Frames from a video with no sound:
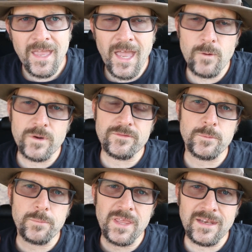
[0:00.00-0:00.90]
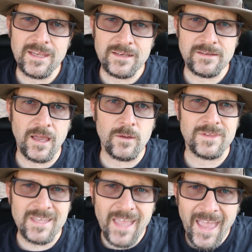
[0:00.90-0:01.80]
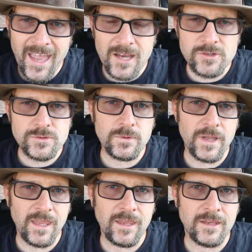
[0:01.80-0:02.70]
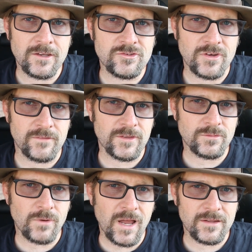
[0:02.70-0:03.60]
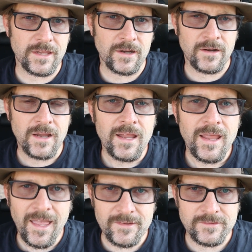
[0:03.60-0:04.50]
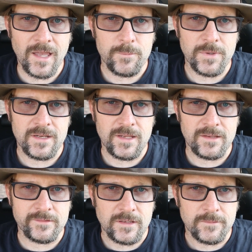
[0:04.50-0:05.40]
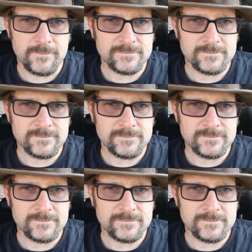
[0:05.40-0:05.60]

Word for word: However, pinning down the actual age of this rock layer has not been easy.